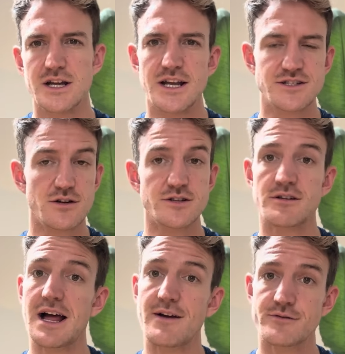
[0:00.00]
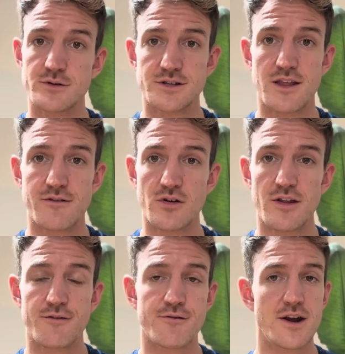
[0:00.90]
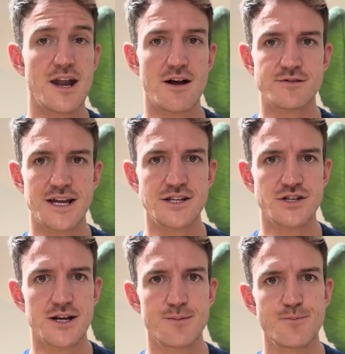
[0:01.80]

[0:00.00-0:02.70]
it's not until afterwards that they've got their friend out of danger